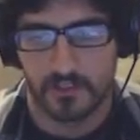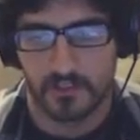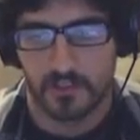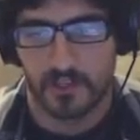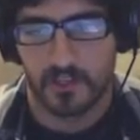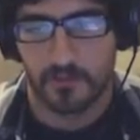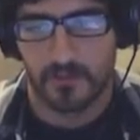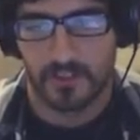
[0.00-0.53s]

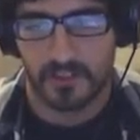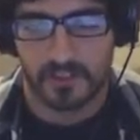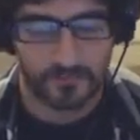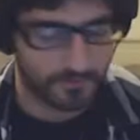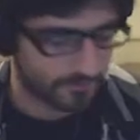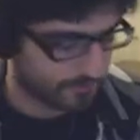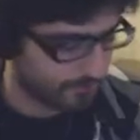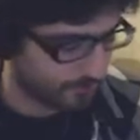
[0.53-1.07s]
I'm looking
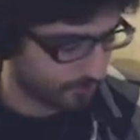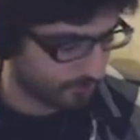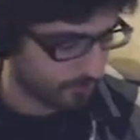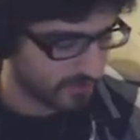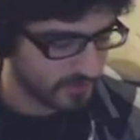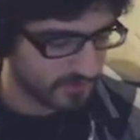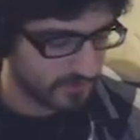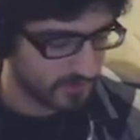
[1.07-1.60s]
forward
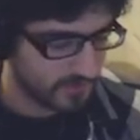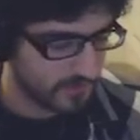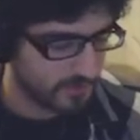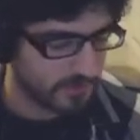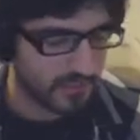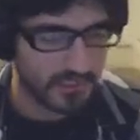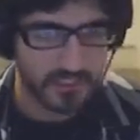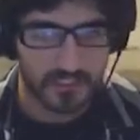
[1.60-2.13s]
to doing
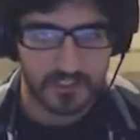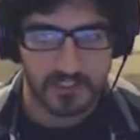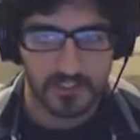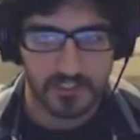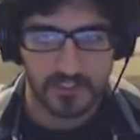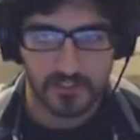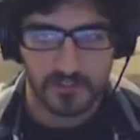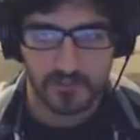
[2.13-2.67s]
that, kind
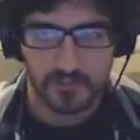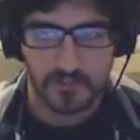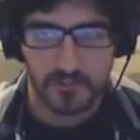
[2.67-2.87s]
of.